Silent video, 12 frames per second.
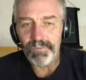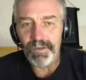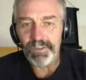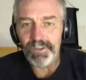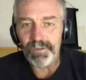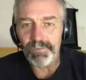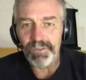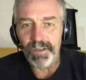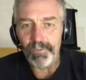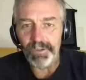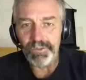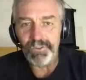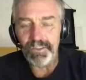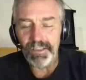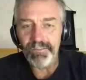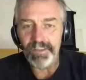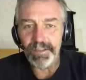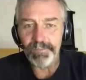was in my dreams that we used
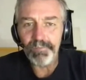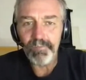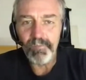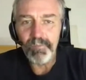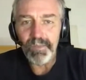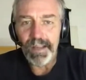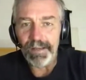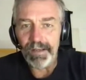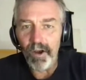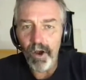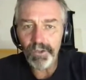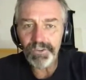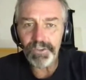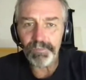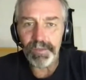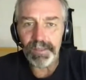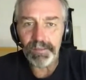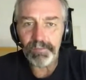to live in, and it
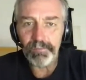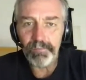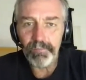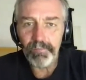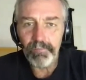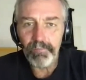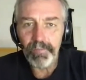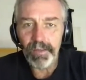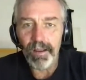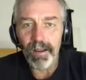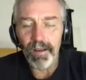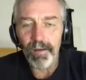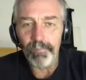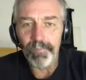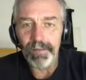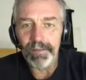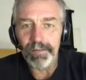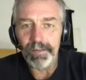haunted me.
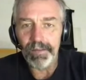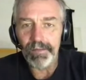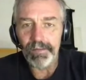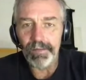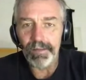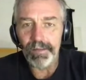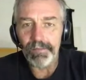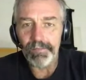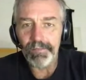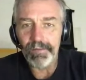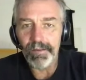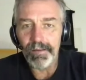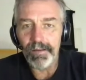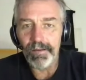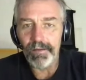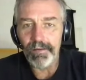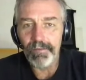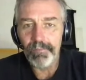It
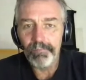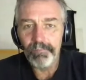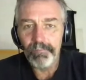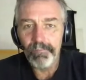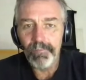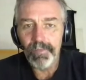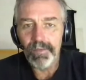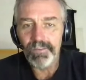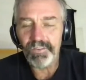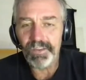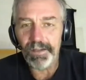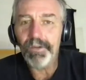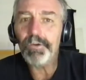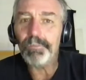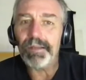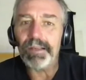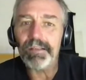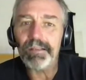
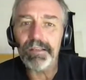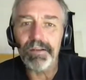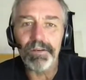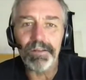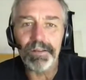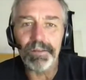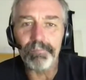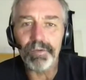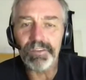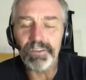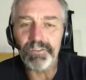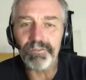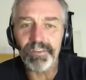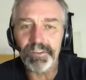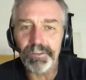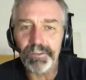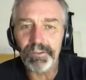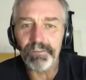scared me. It put this
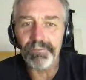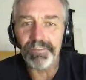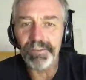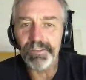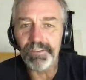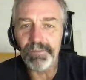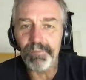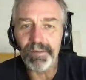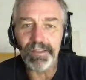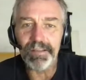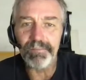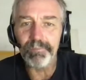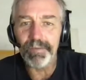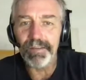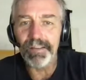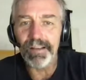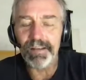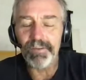fear in
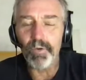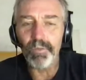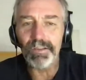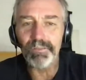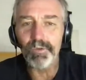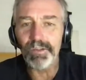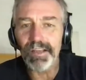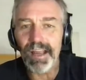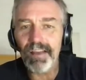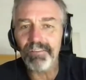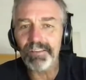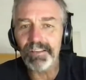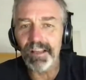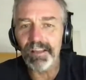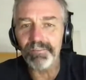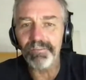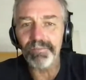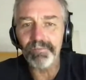me that I normally wouldn't have in
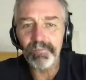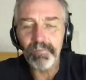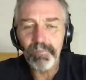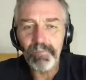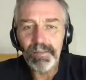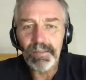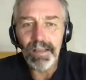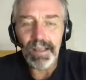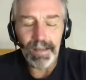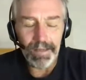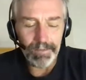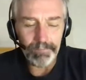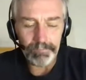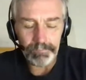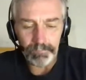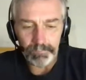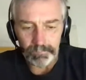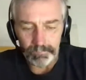life.
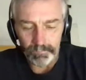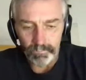And